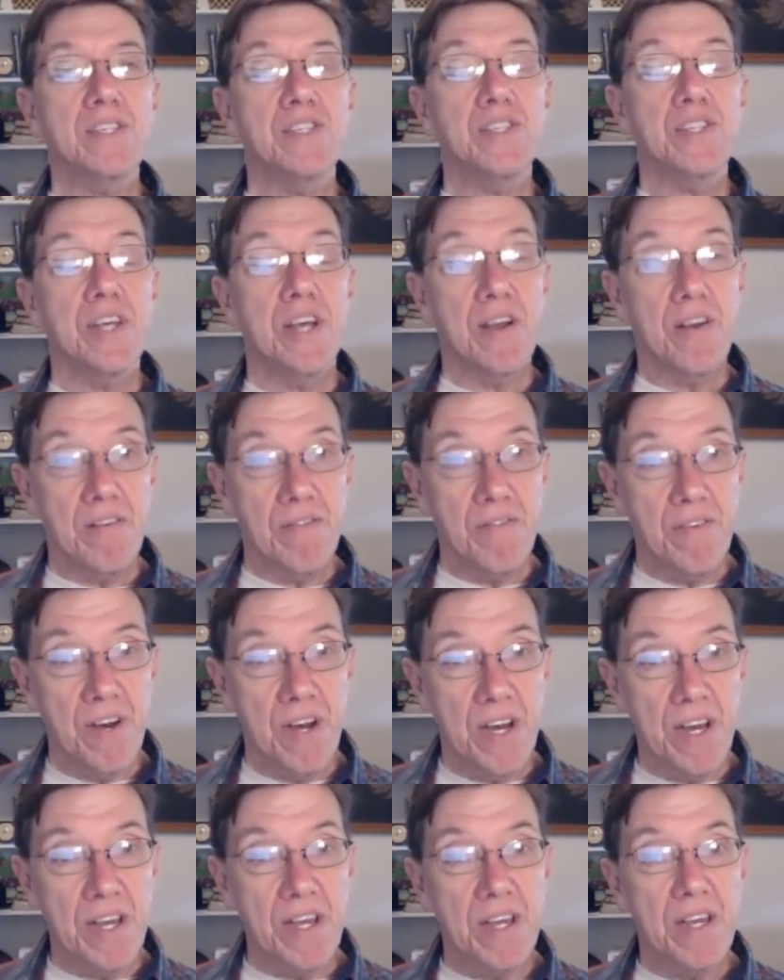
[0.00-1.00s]
is
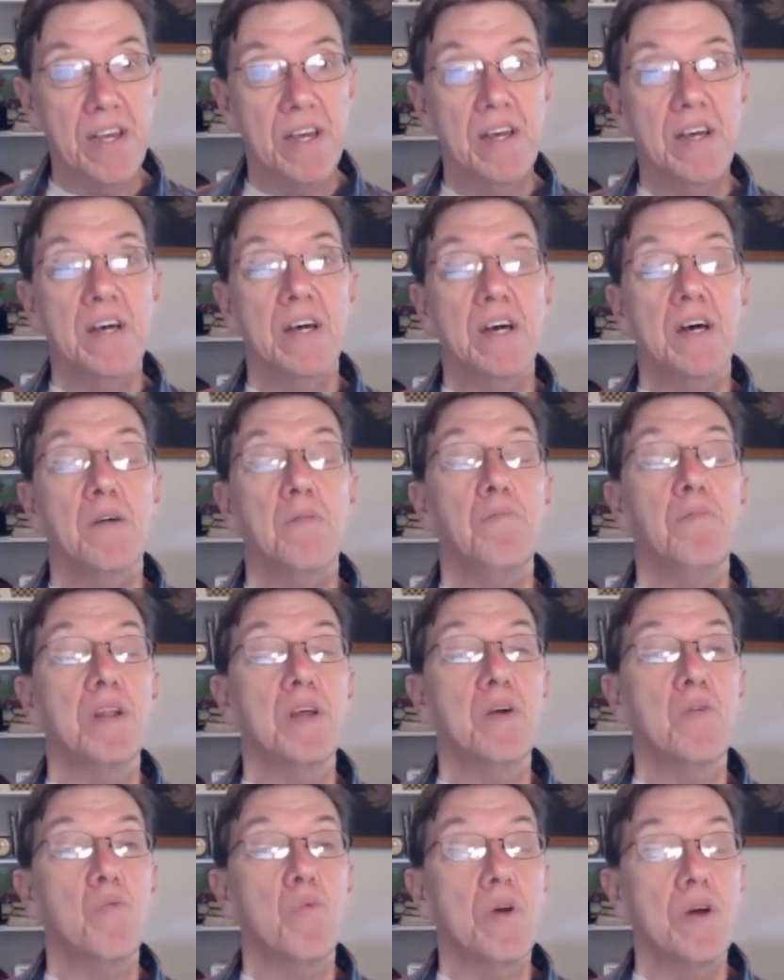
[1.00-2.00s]
terrifying,
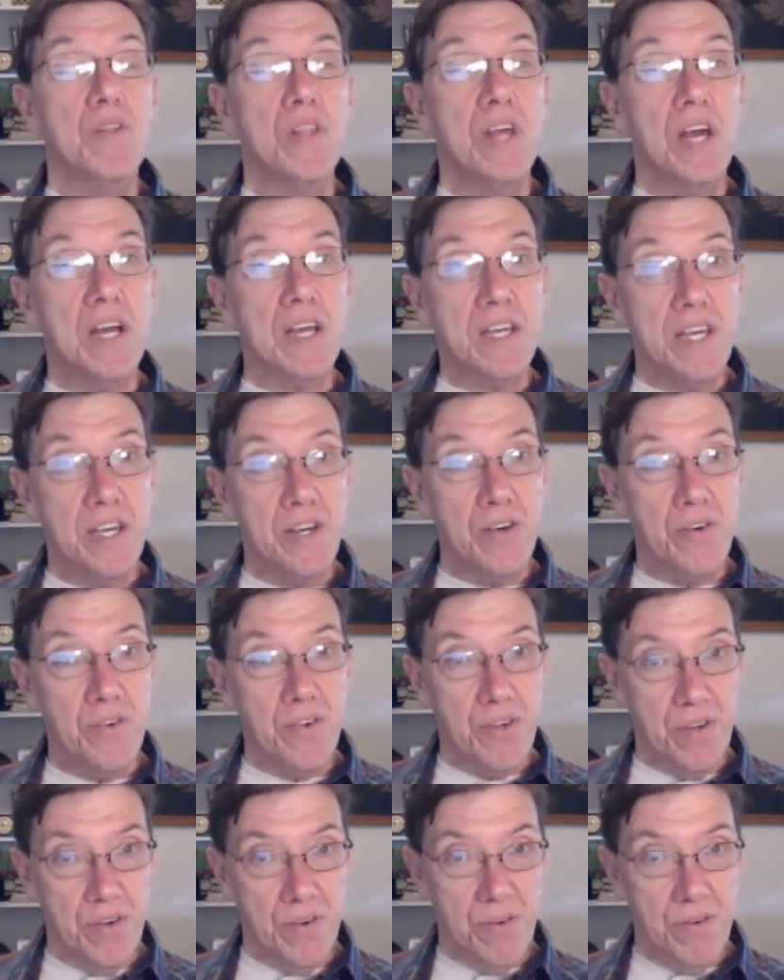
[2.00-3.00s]
but it will not
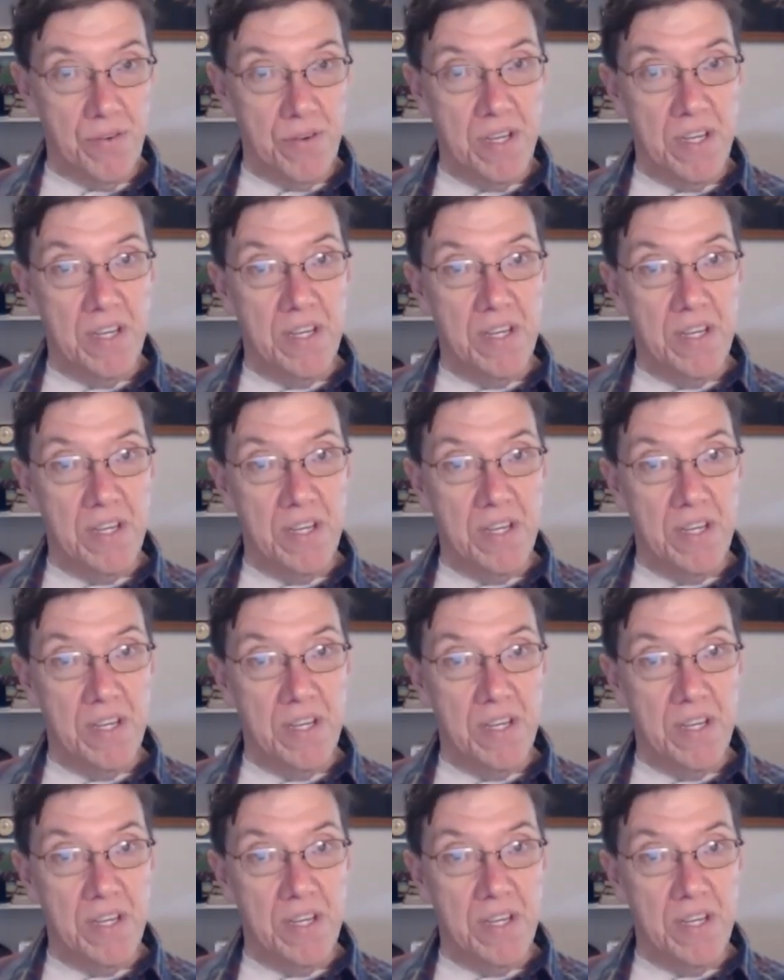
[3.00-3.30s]
kill you.